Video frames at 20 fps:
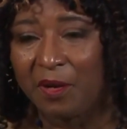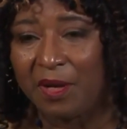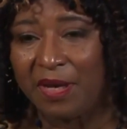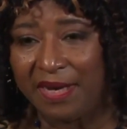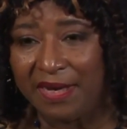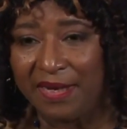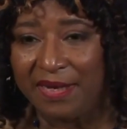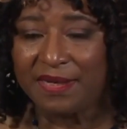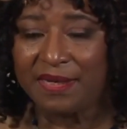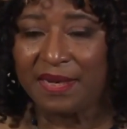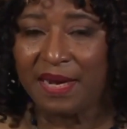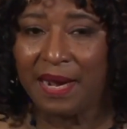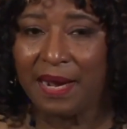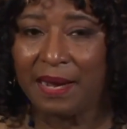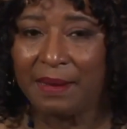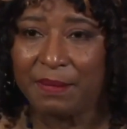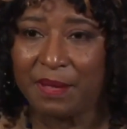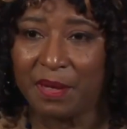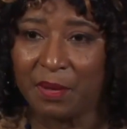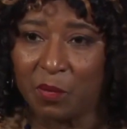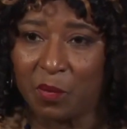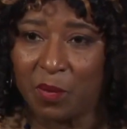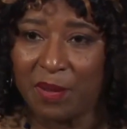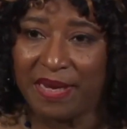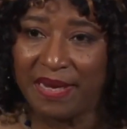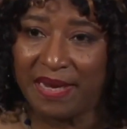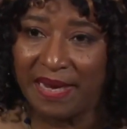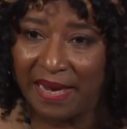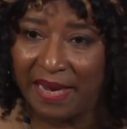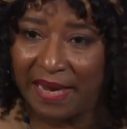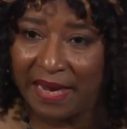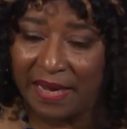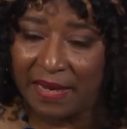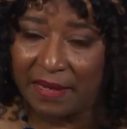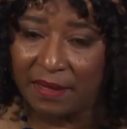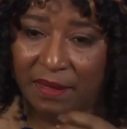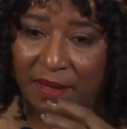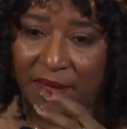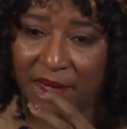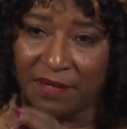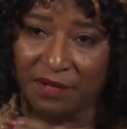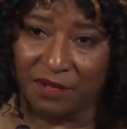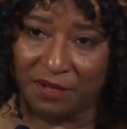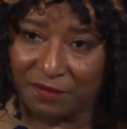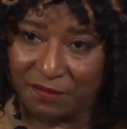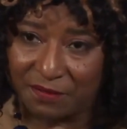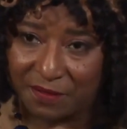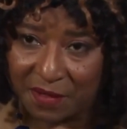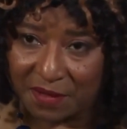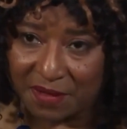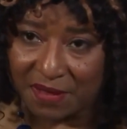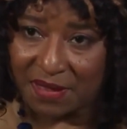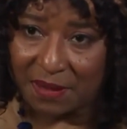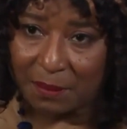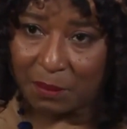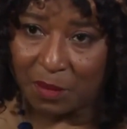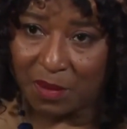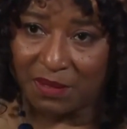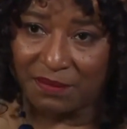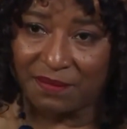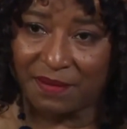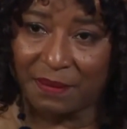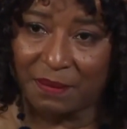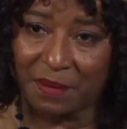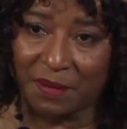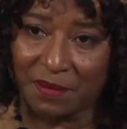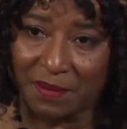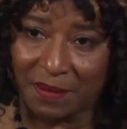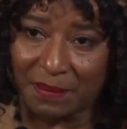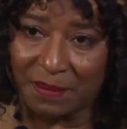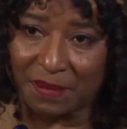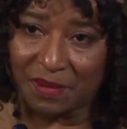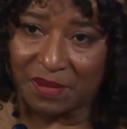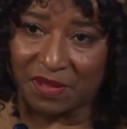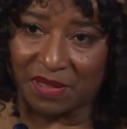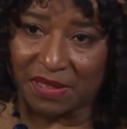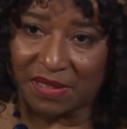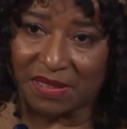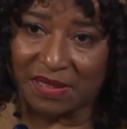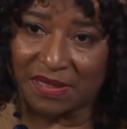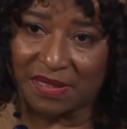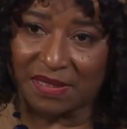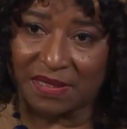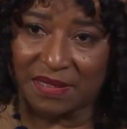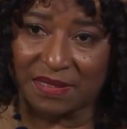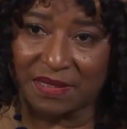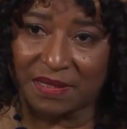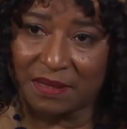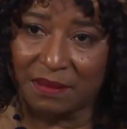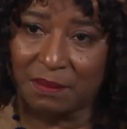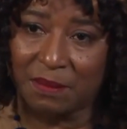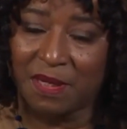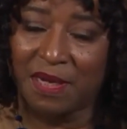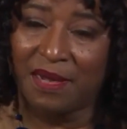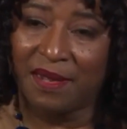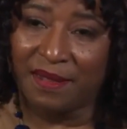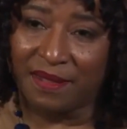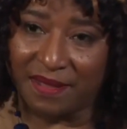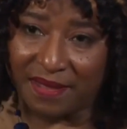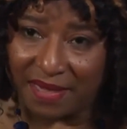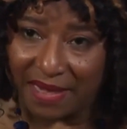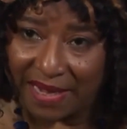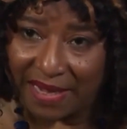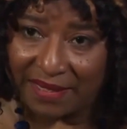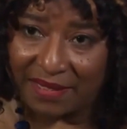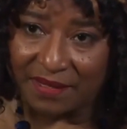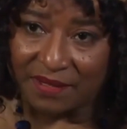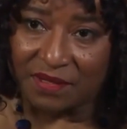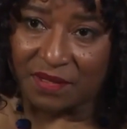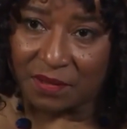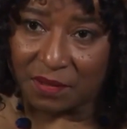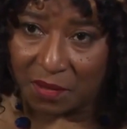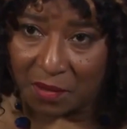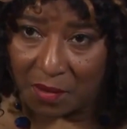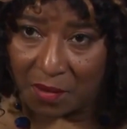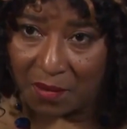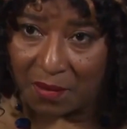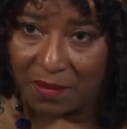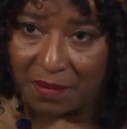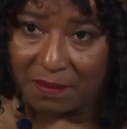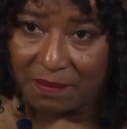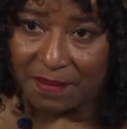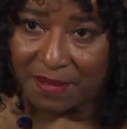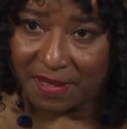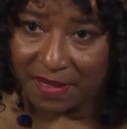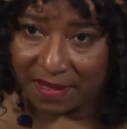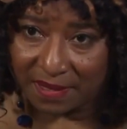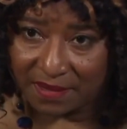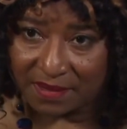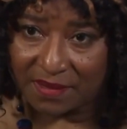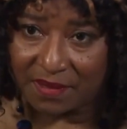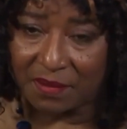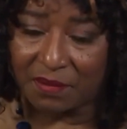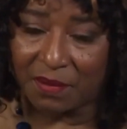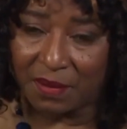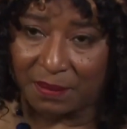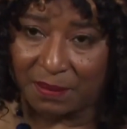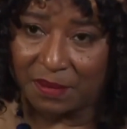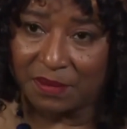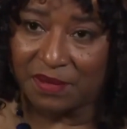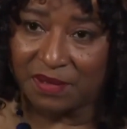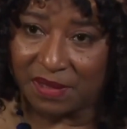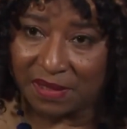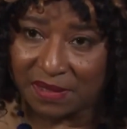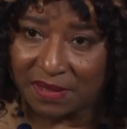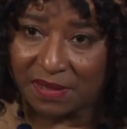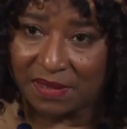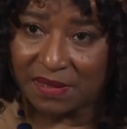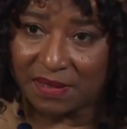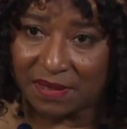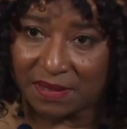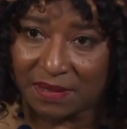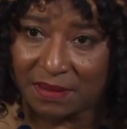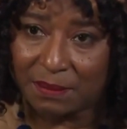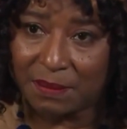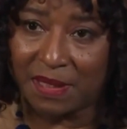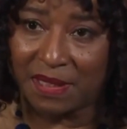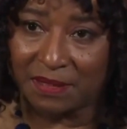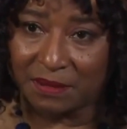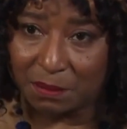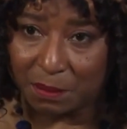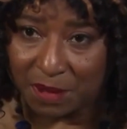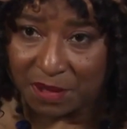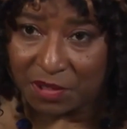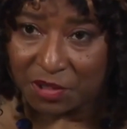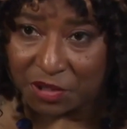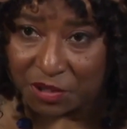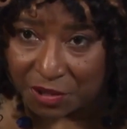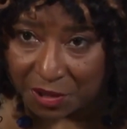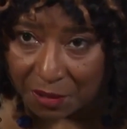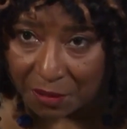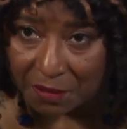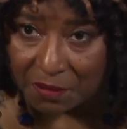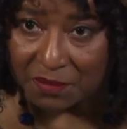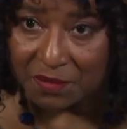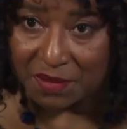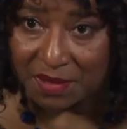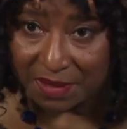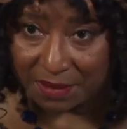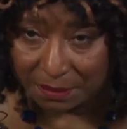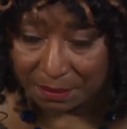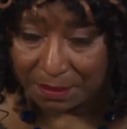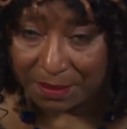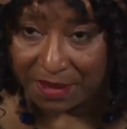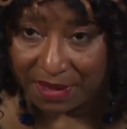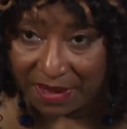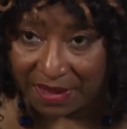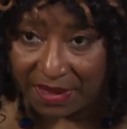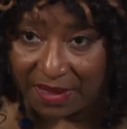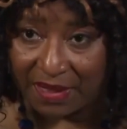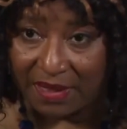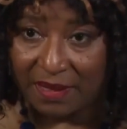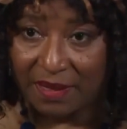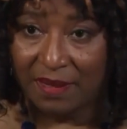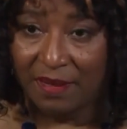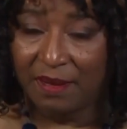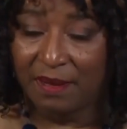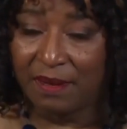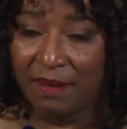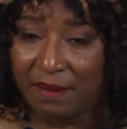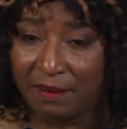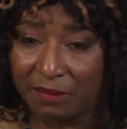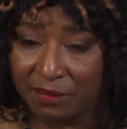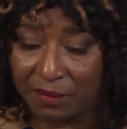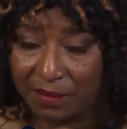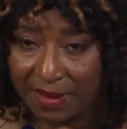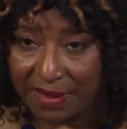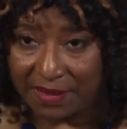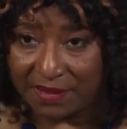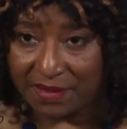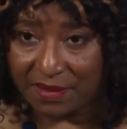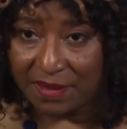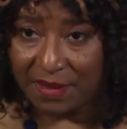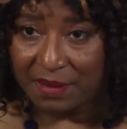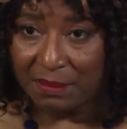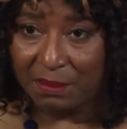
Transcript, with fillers: Any time that we can divert someone from the criminal justice system, that is a goal because the criminal justice system has been shown to be racially